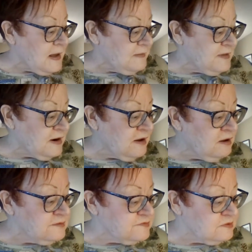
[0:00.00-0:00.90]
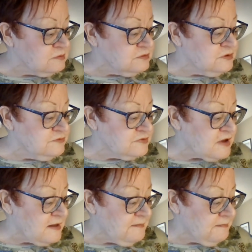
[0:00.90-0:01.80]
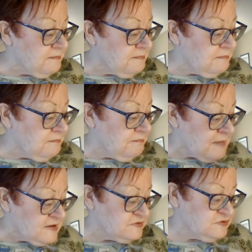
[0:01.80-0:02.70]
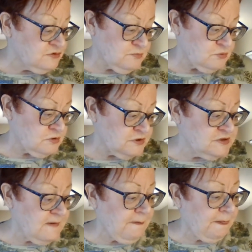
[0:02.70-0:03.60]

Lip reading: And then I also use that masterboard